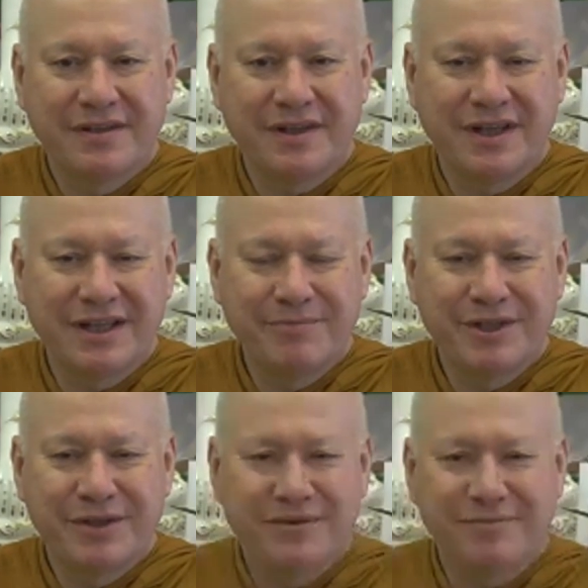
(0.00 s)
I'm the
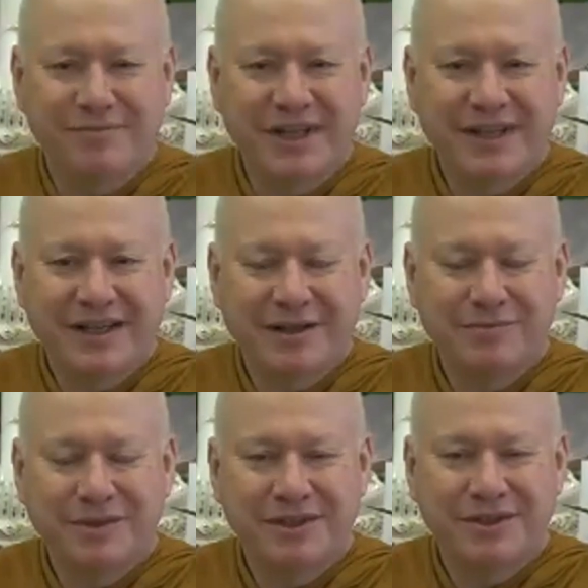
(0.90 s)
owner of my
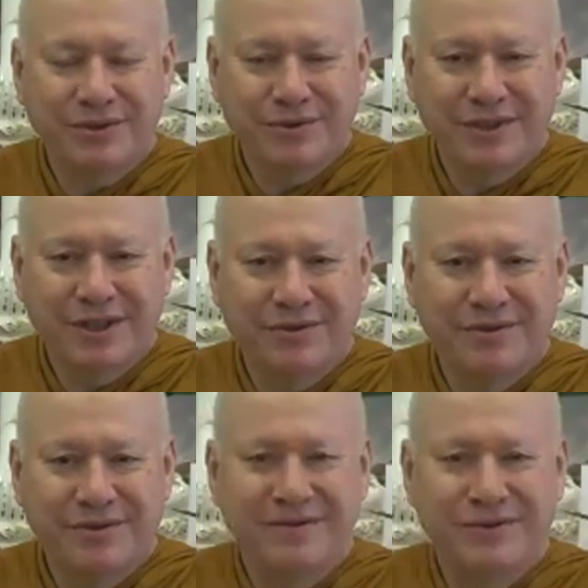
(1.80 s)
karma, you're the
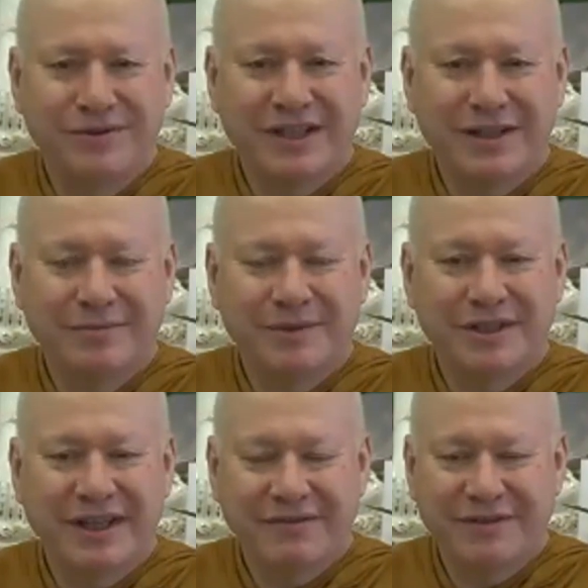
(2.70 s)
owner of your karma,
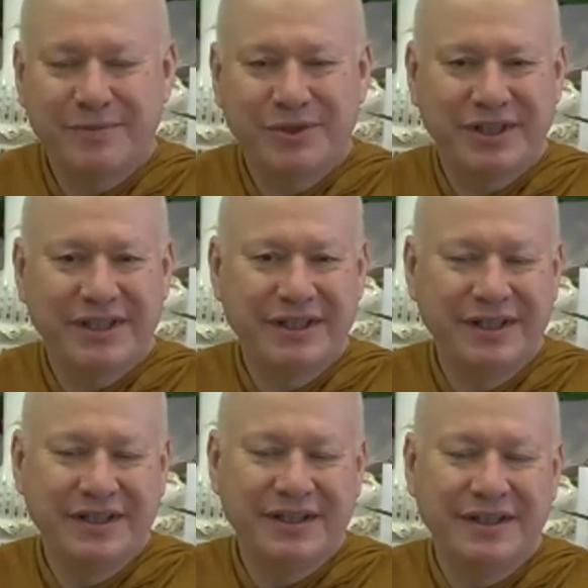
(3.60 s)
everybody
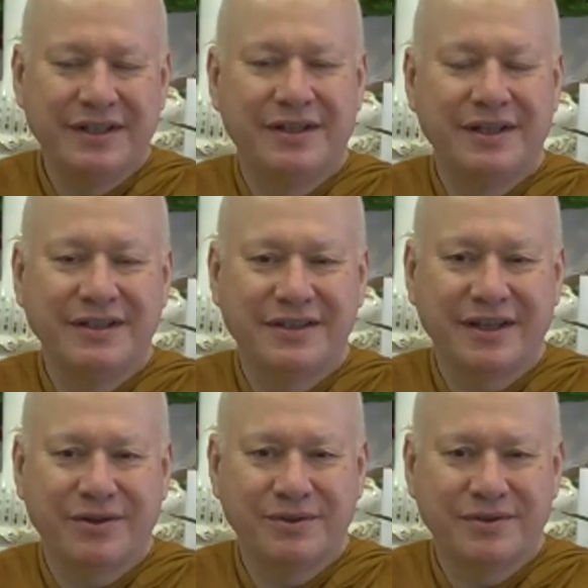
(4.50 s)
is the
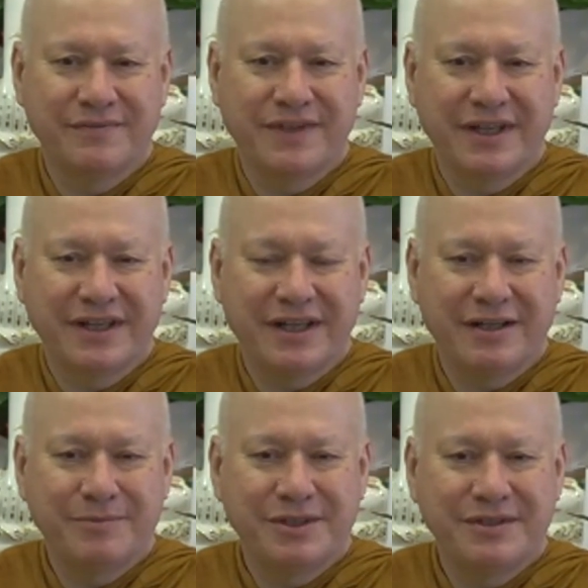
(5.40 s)
owner of their
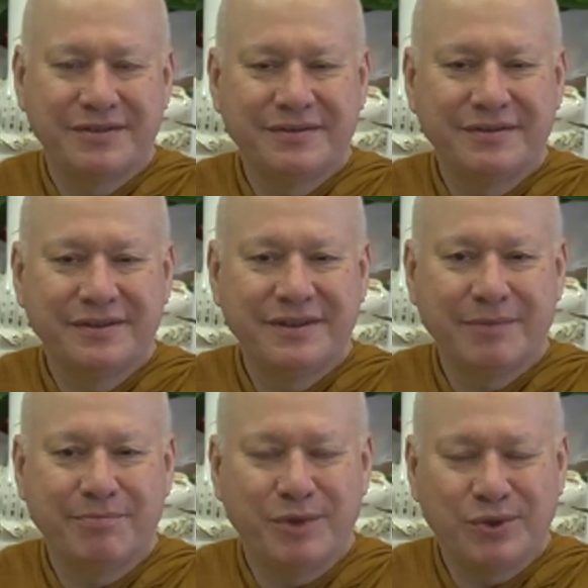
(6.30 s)
karma.
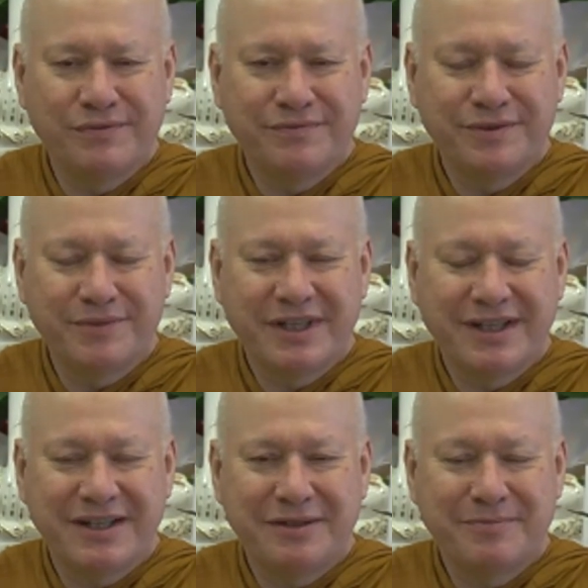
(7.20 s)
They're born from their
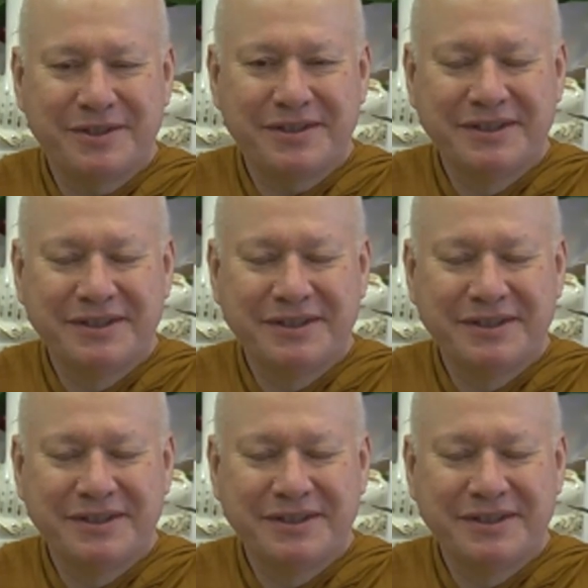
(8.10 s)
karma,